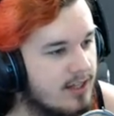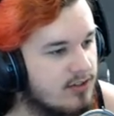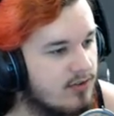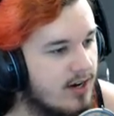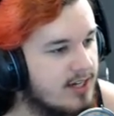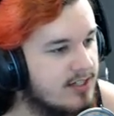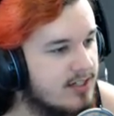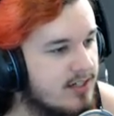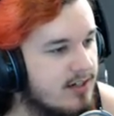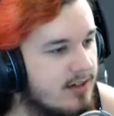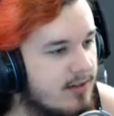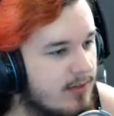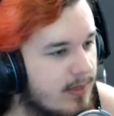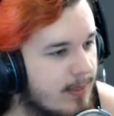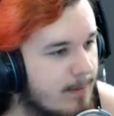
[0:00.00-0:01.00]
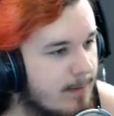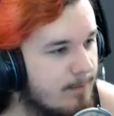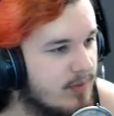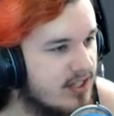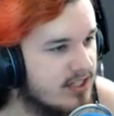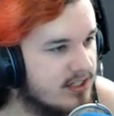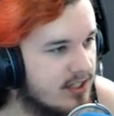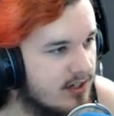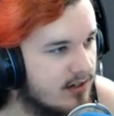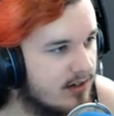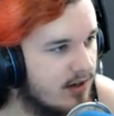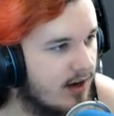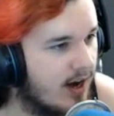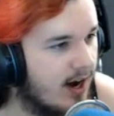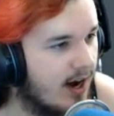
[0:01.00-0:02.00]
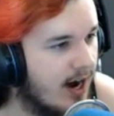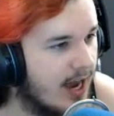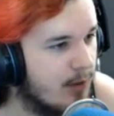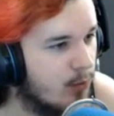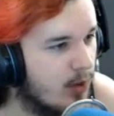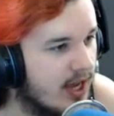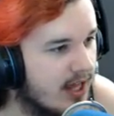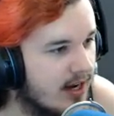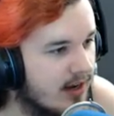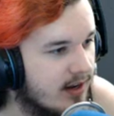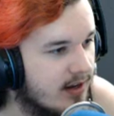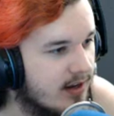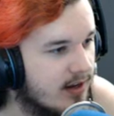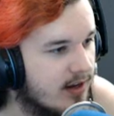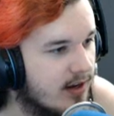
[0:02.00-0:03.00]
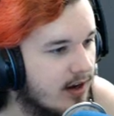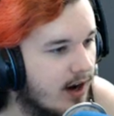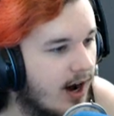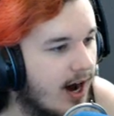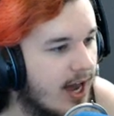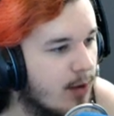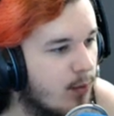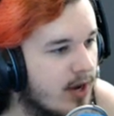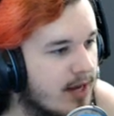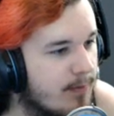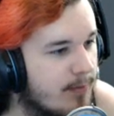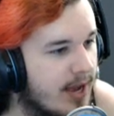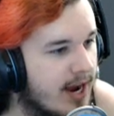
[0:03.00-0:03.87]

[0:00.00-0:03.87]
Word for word: That's right. I win. I win,